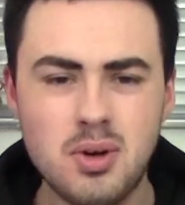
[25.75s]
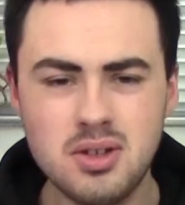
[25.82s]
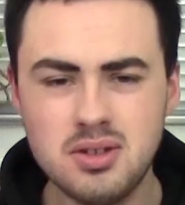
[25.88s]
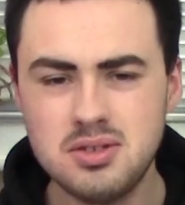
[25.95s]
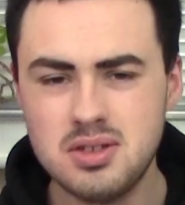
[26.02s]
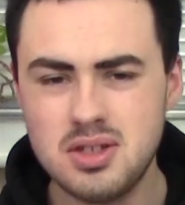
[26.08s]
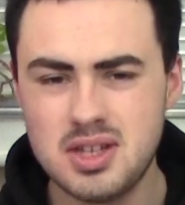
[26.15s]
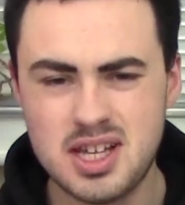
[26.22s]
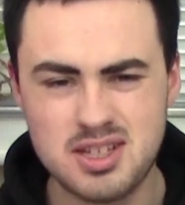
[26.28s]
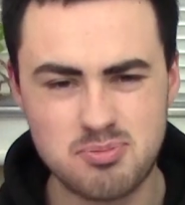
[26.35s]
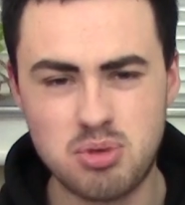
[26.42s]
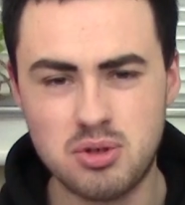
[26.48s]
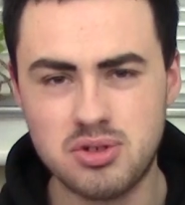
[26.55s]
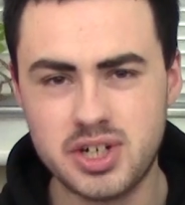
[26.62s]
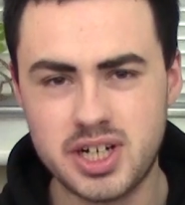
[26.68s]
One, that's
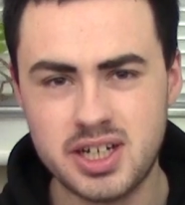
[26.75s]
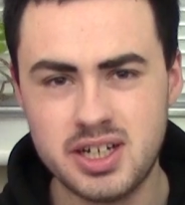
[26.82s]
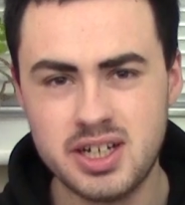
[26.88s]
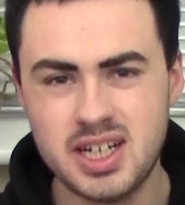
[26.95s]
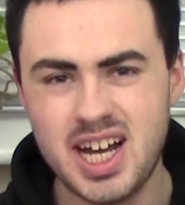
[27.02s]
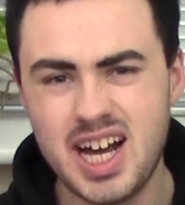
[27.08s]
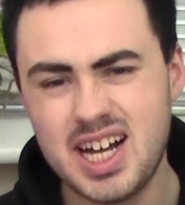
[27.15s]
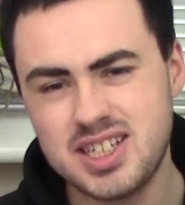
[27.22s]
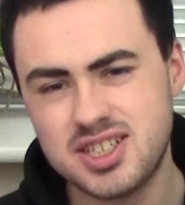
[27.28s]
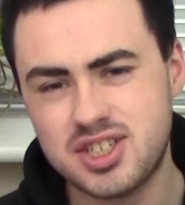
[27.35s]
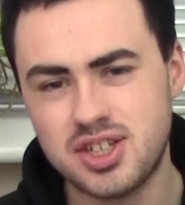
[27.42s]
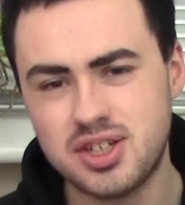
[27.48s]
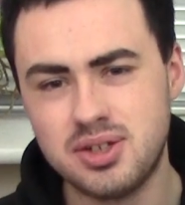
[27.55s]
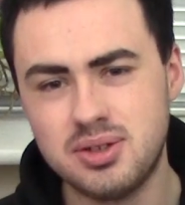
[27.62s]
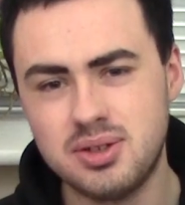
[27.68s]
boring, and
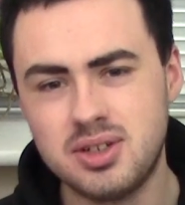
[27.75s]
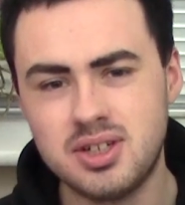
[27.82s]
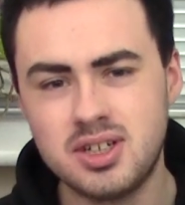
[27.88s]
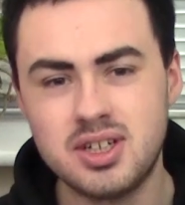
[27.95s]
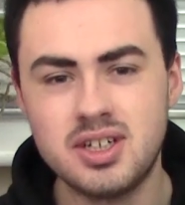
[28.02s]
two,